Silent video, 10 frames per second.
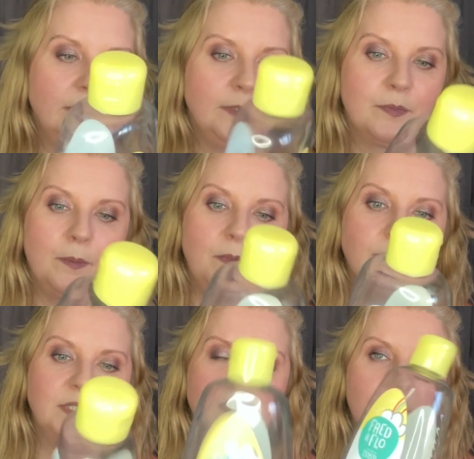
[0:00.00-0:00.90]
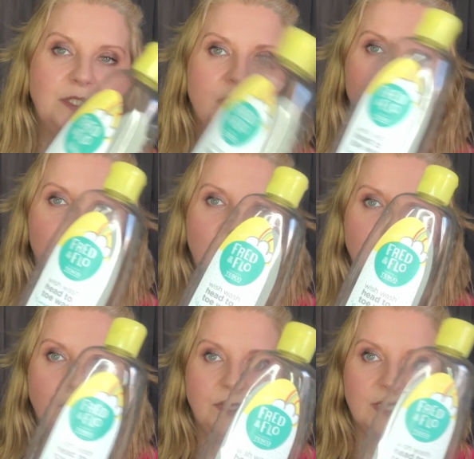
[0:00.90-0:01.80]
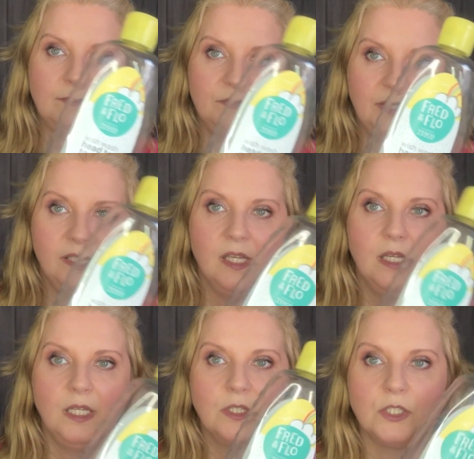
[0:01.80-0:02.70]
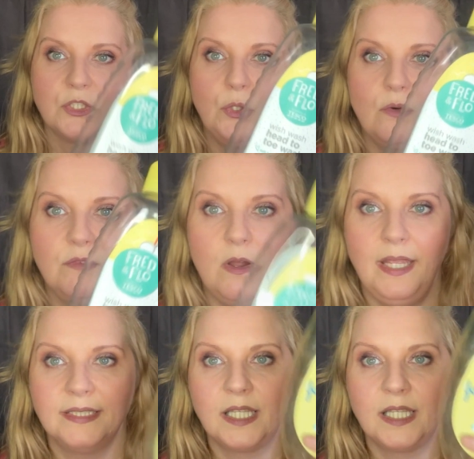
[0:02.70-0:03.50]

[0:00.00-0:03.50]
these problems, especially if I use something that's not right.